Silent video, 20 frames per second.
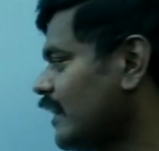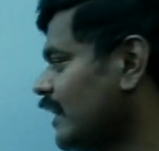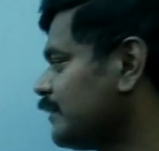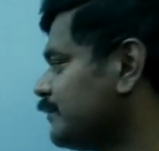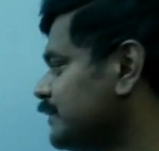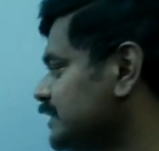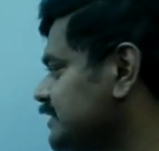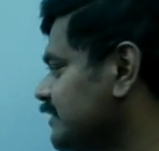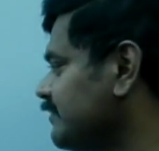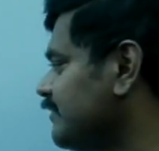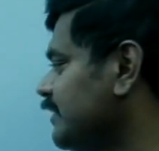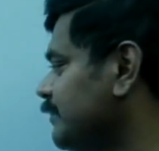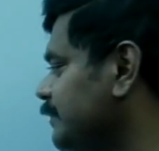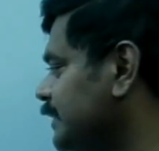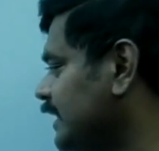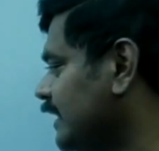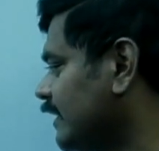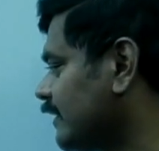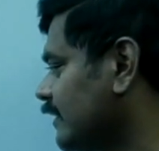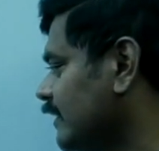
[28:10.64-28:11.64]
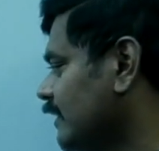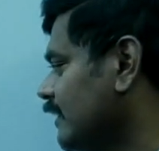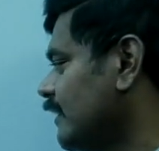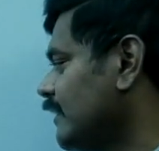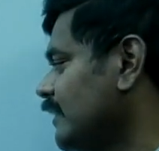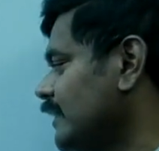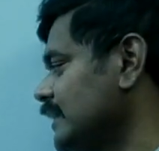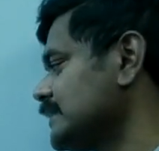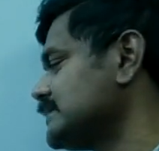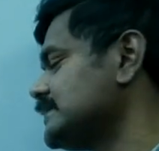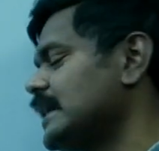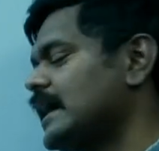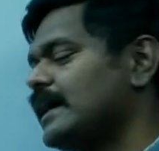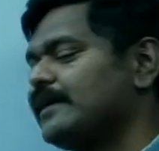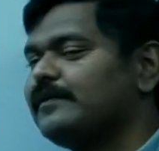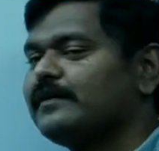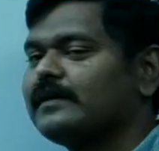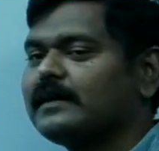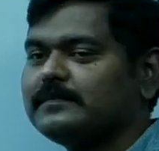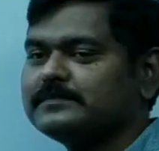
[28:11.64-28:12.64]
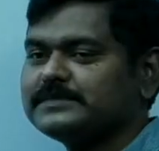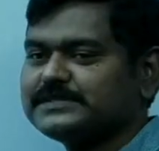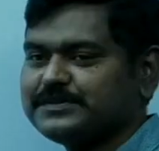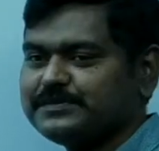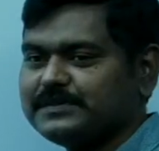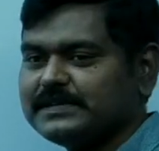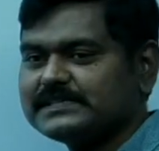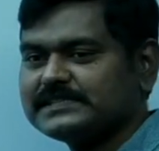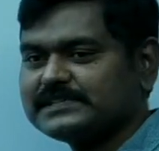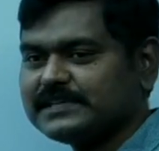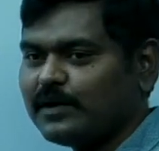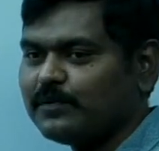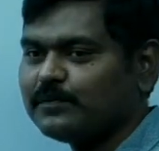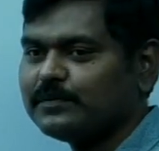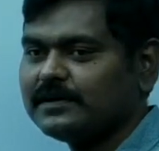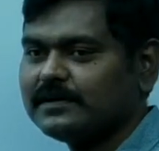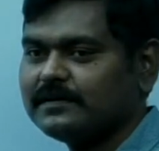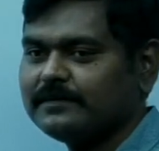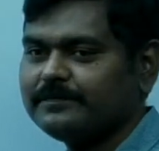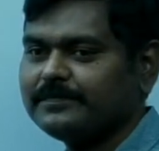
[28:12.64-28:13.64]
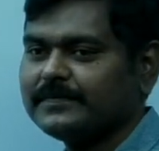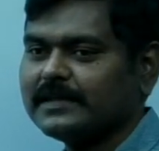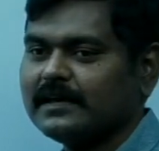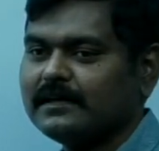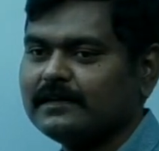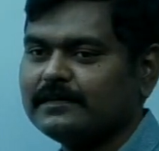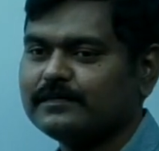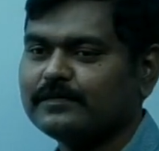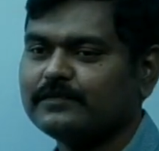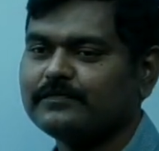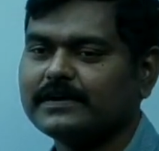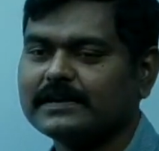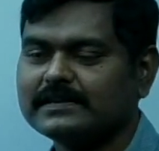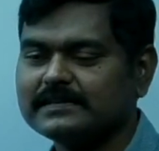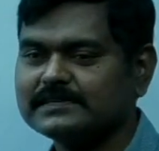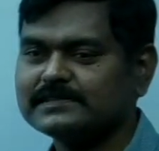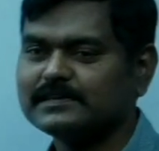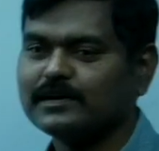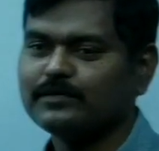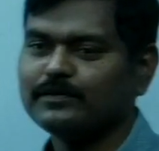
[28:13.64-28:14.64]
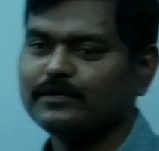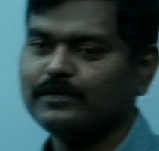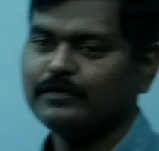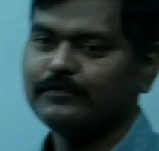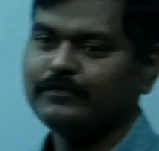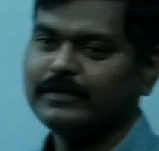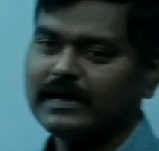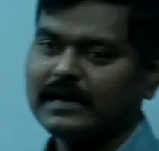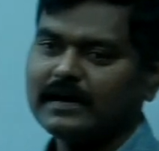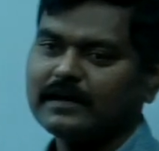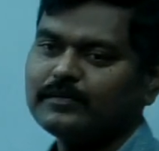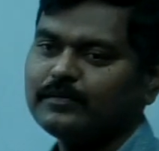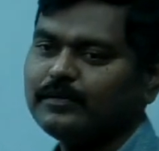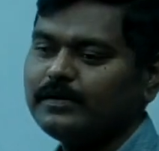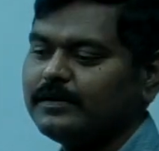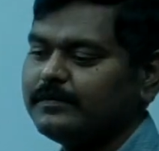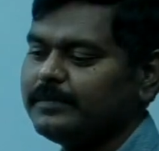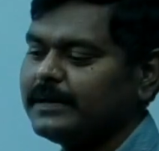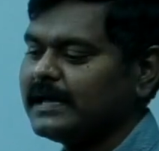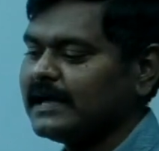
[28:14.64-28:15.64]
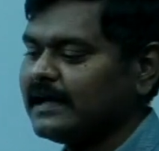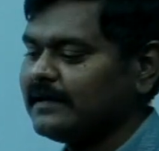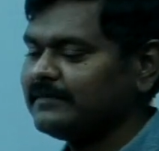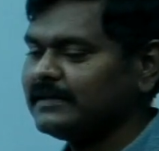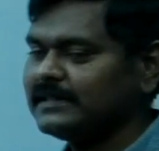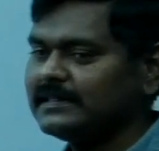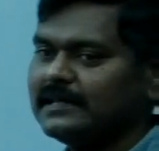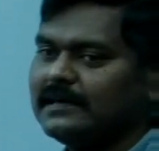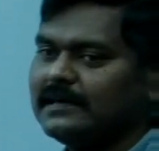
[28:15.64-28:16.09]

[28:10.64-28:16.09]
animation will be there. Next audio comes to the sound. So for the sound we are going to be having